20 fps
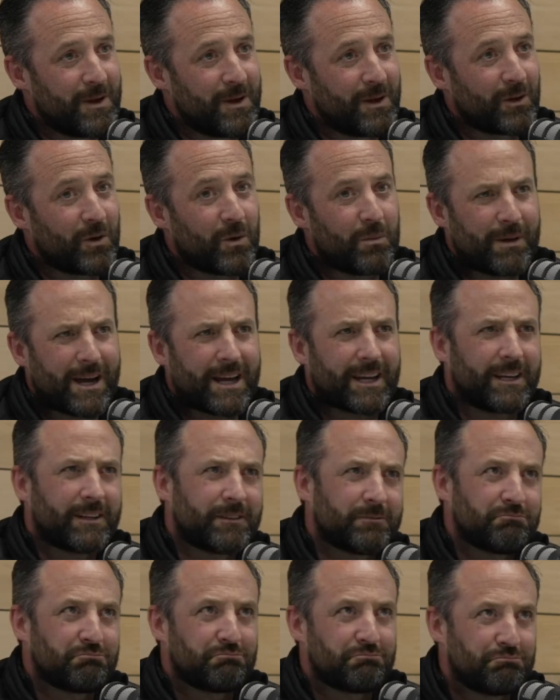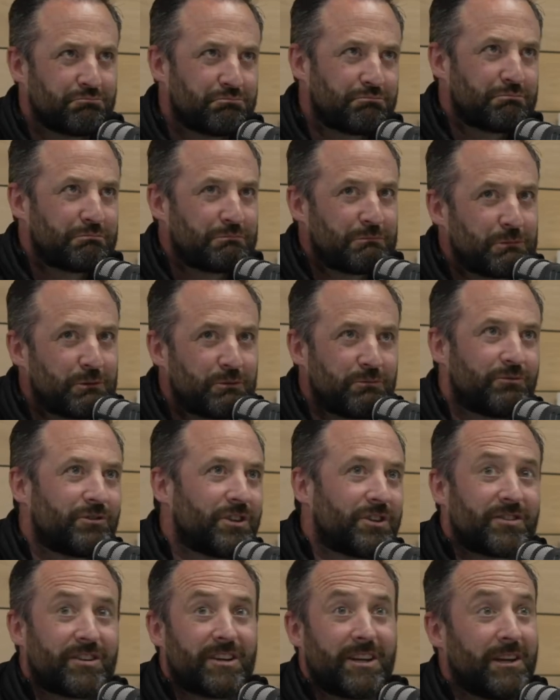going back,
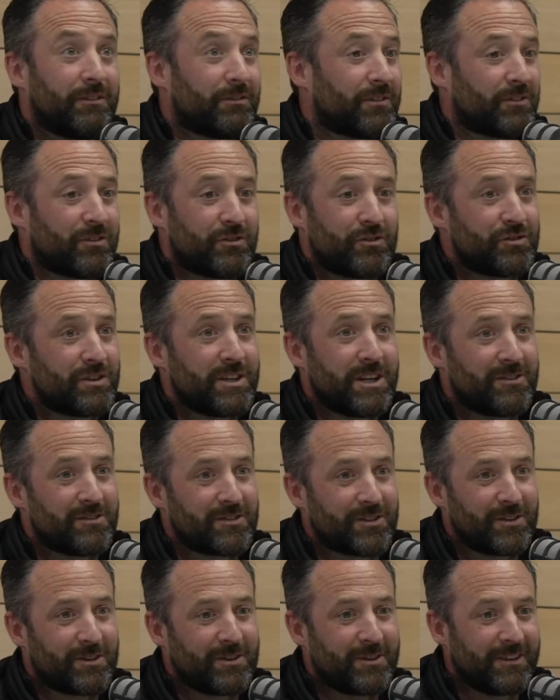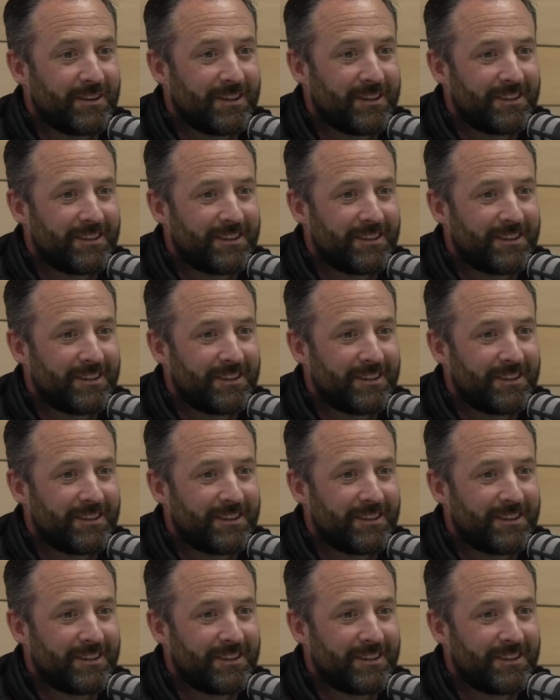just say even 3 years ago,